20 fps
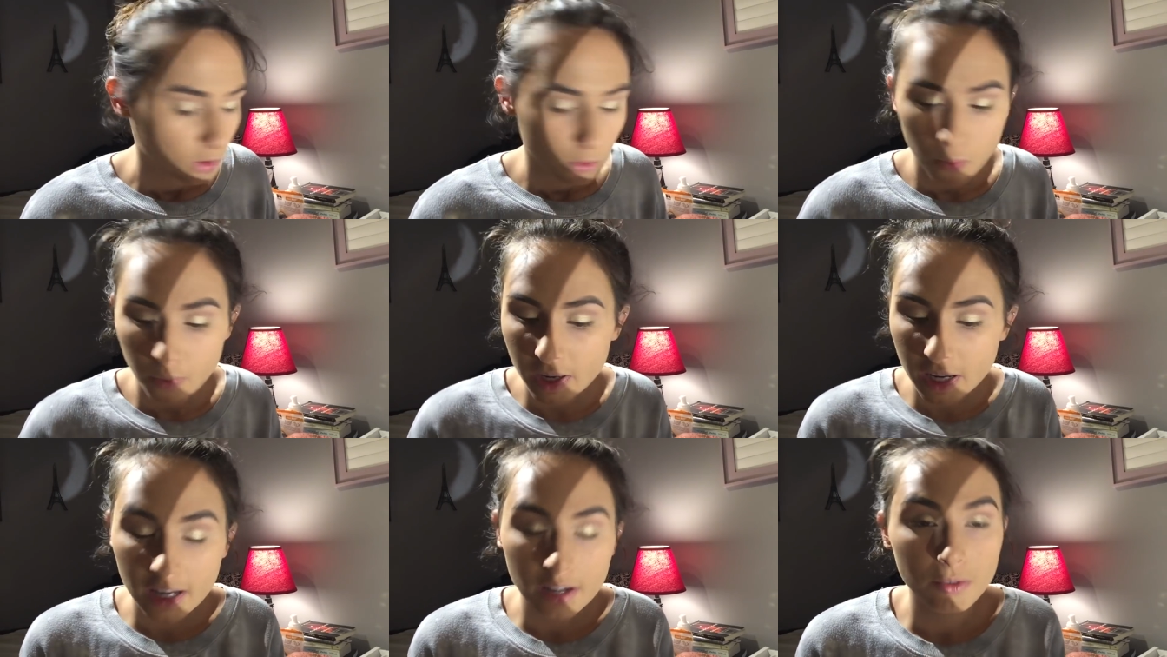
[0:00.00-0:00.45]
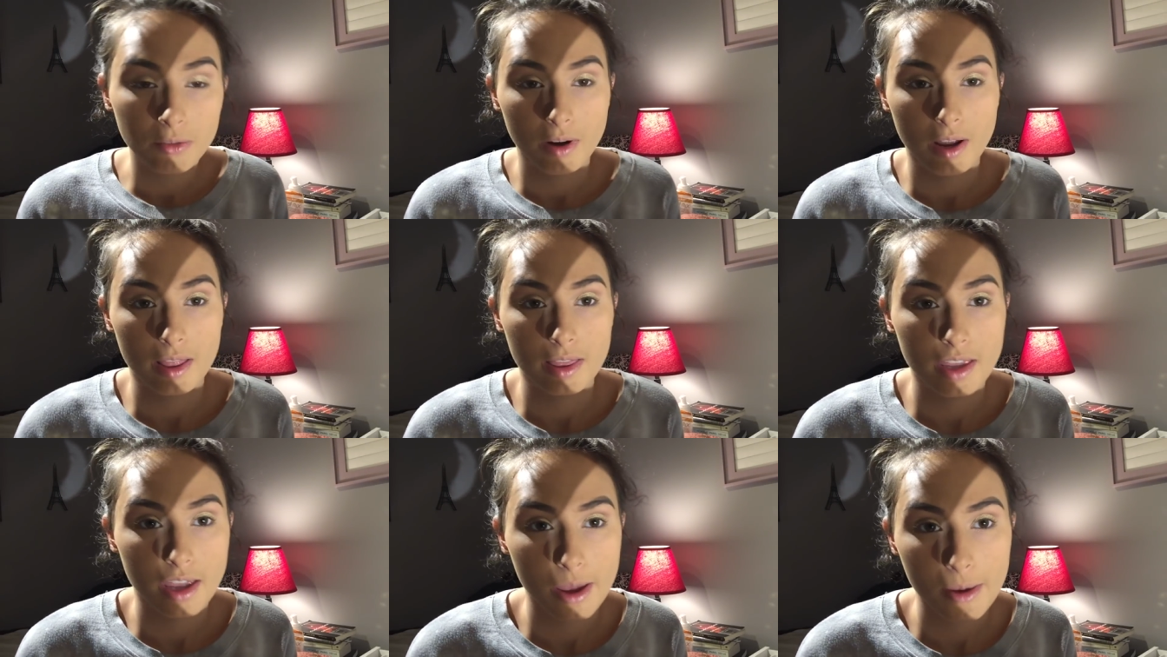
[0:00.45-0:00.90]
we didn't
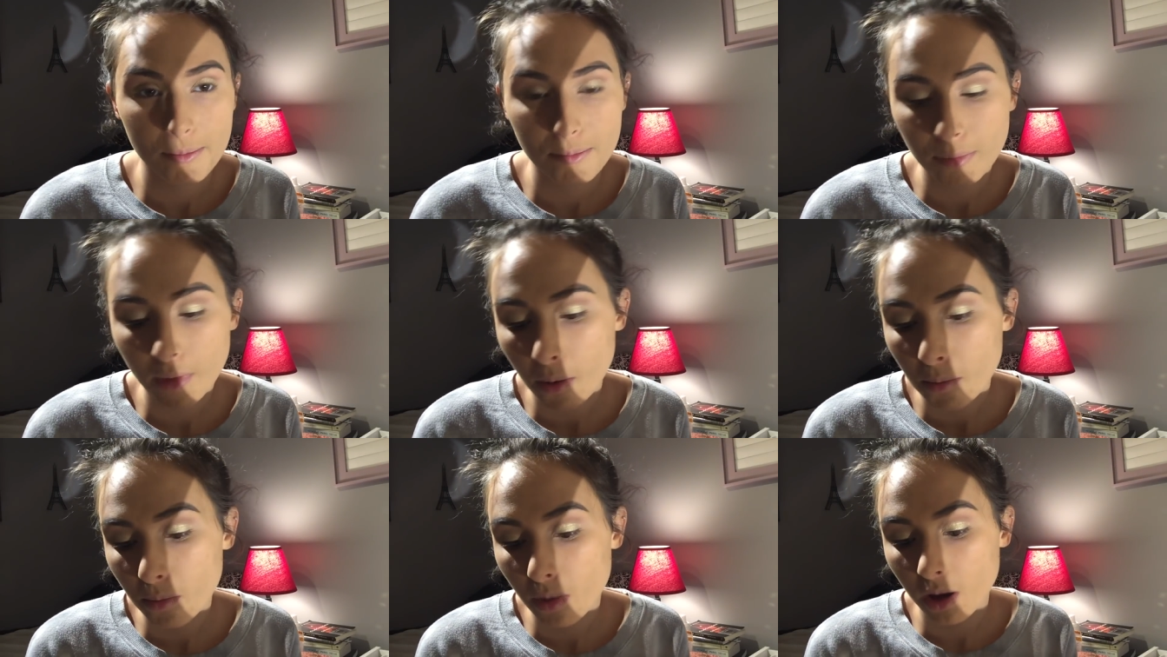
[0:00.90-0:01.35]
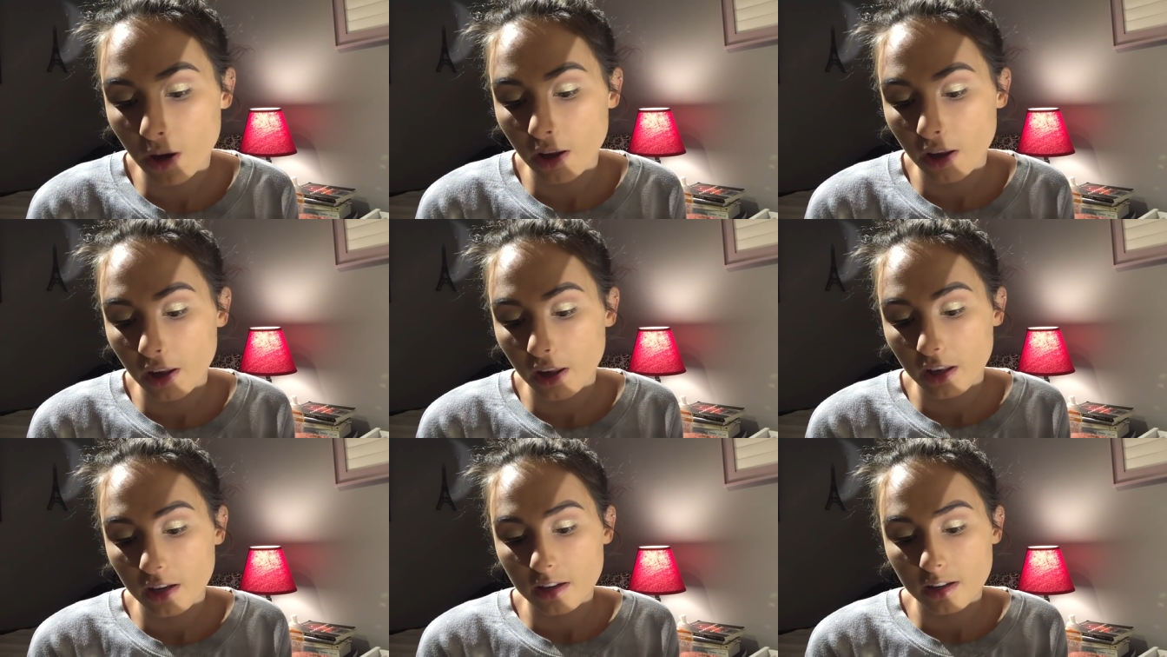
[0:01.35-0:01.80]
ride that,
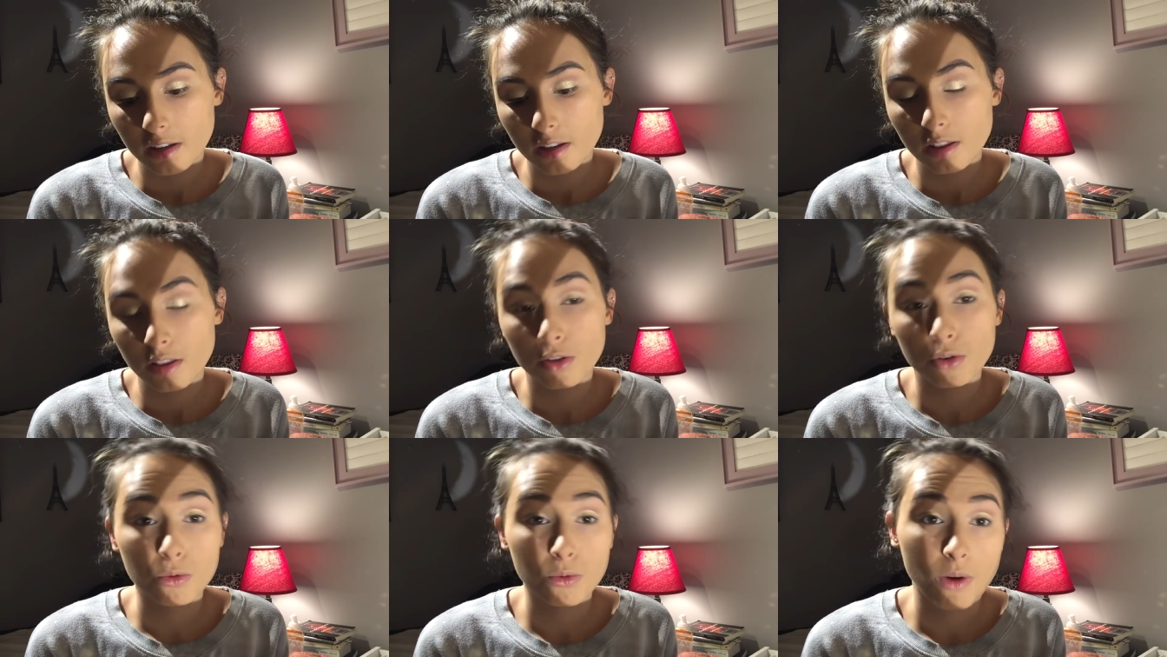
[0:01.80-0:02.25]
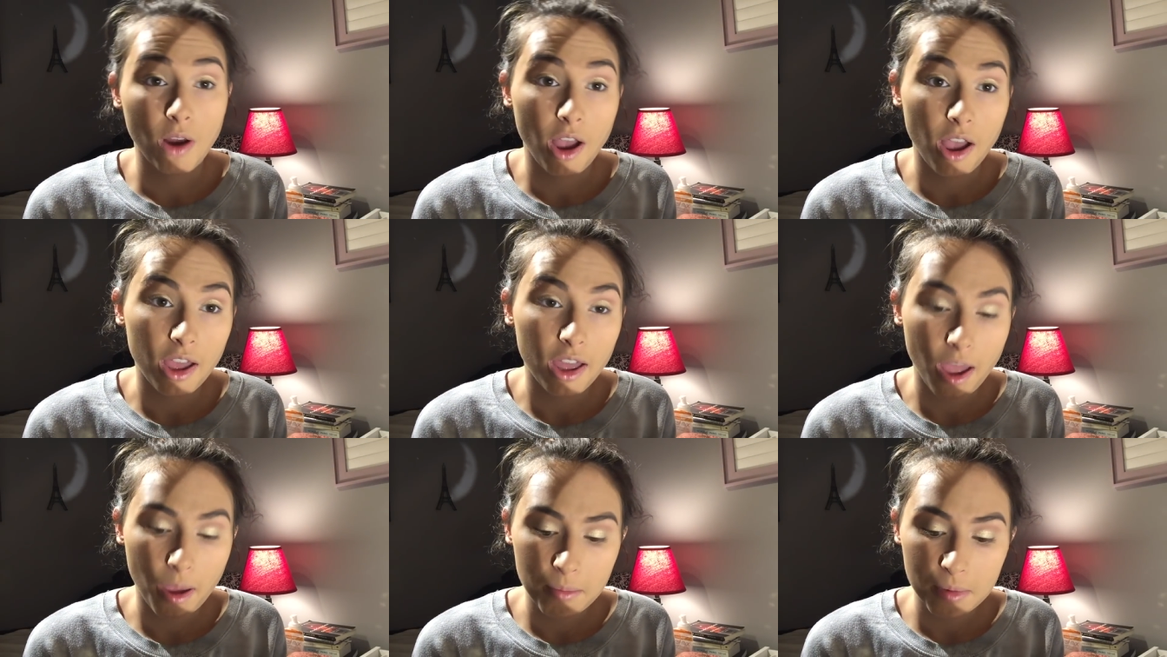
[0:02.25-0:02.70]
but the
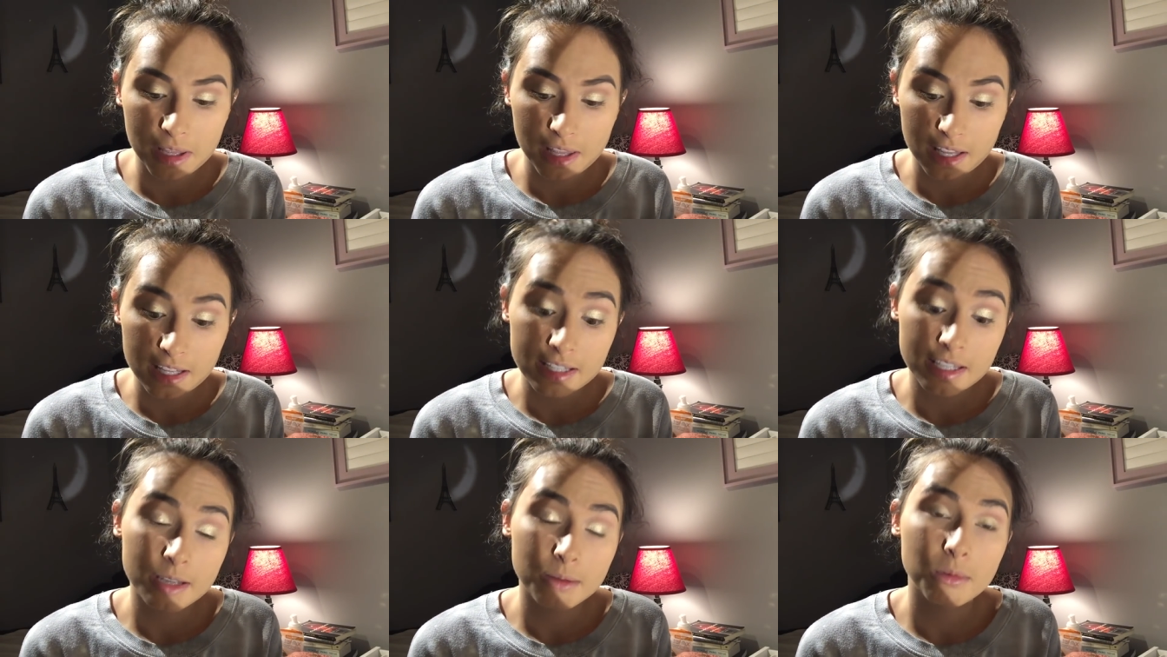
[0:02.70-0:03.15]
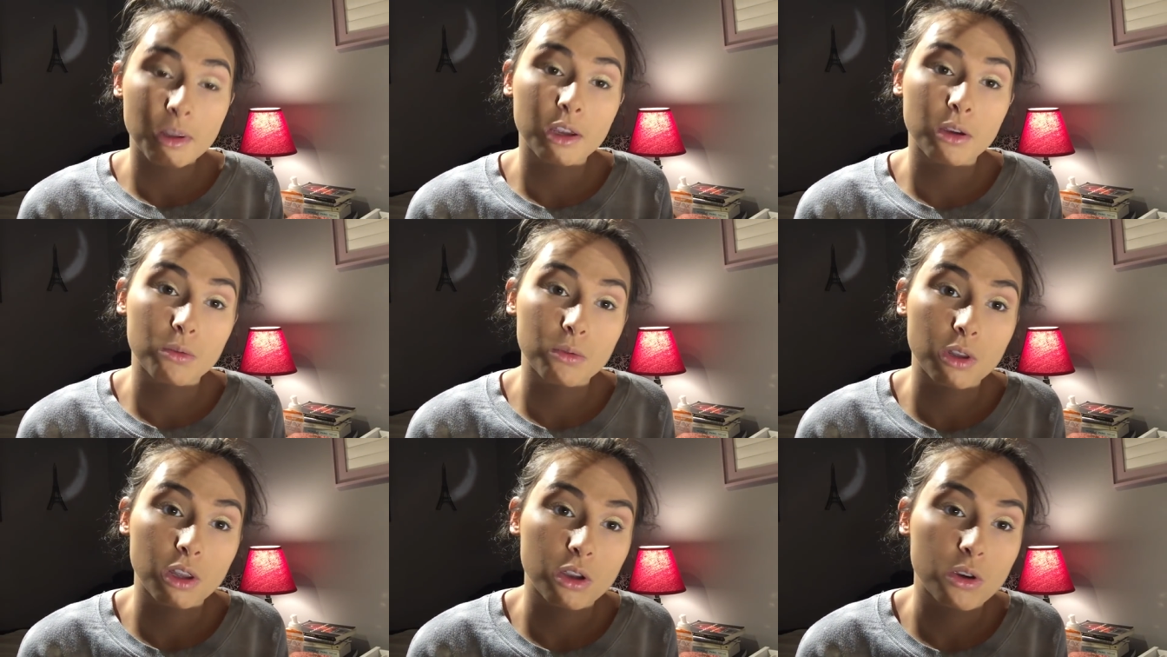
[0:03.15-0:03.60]
ride, I mean, that seemed like
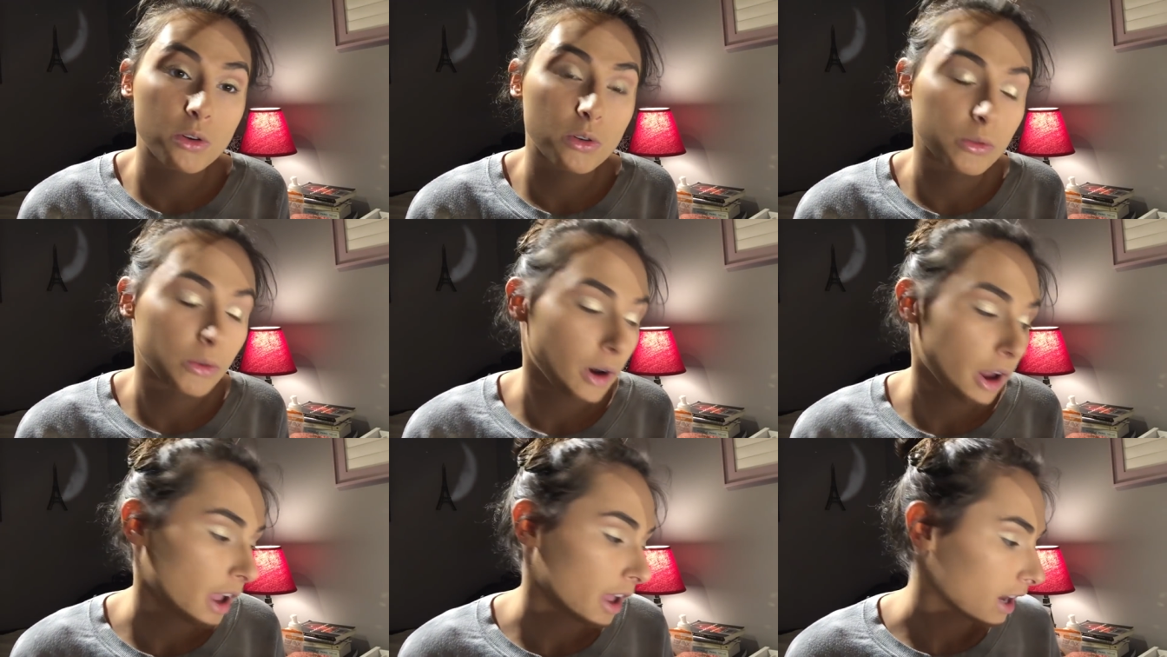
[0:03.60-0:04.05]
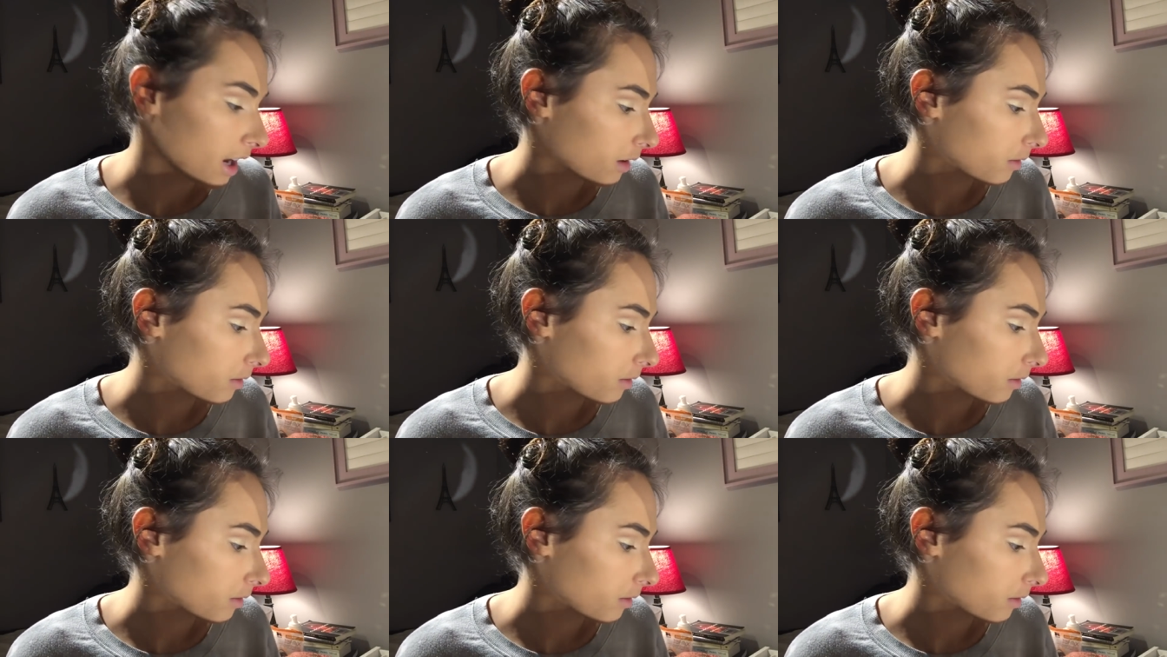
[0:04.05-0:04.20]
a really cool ride.